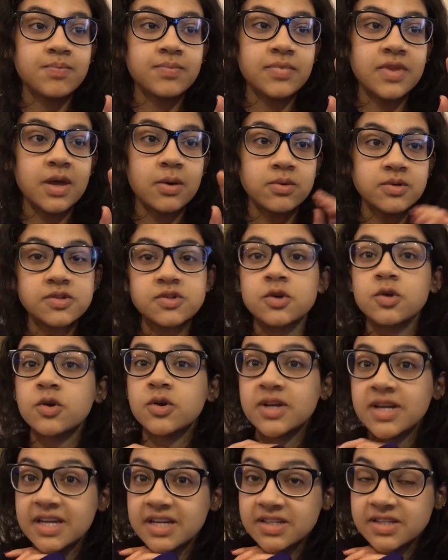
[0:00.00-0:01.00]
they will still
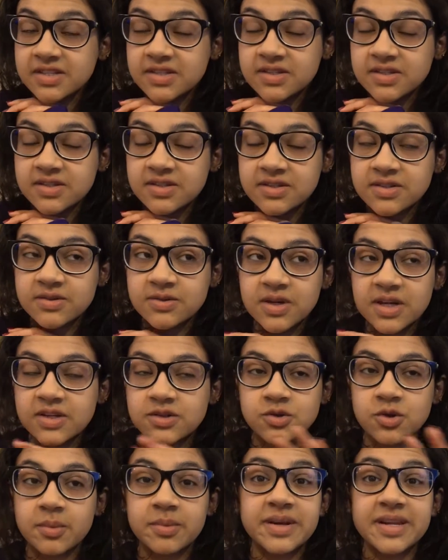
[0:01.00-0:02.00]
look
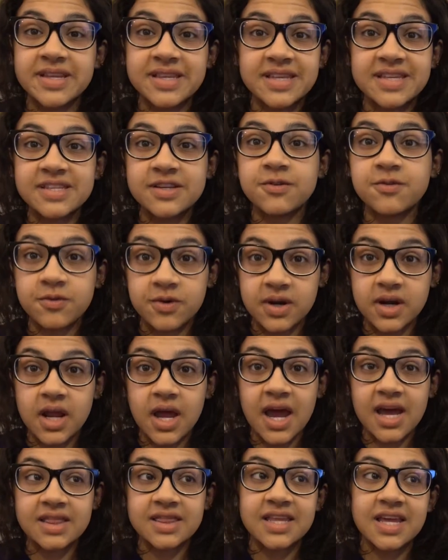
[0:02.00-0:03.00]
exorbitantly different
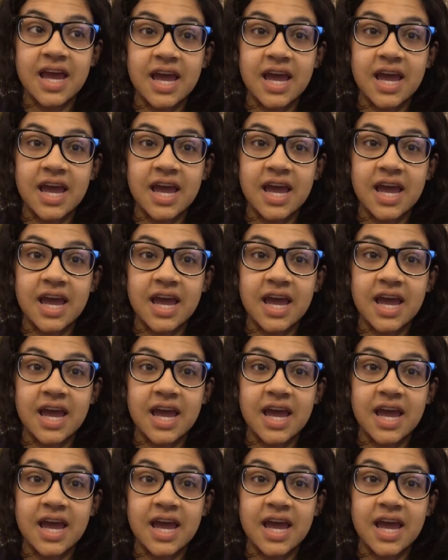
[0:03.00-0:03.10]
at the